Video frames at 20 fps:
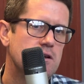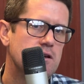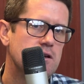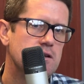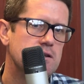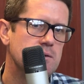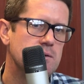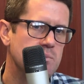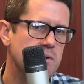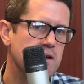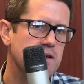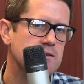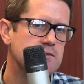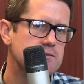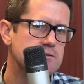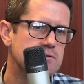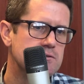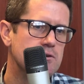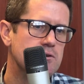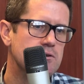depends
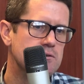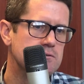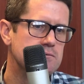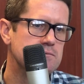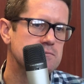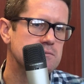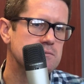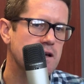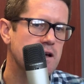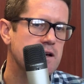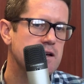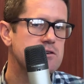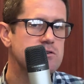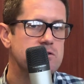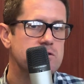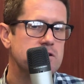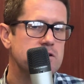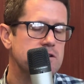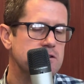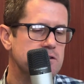on
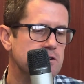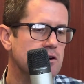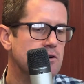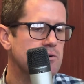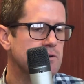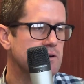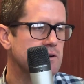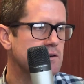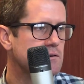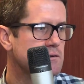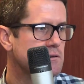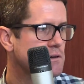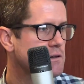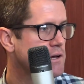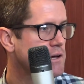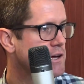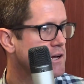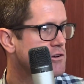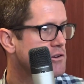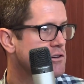accurately knowing and
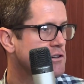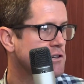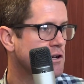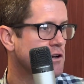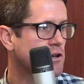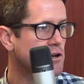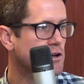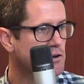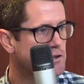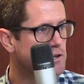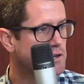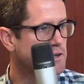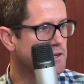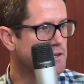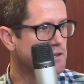accurately locating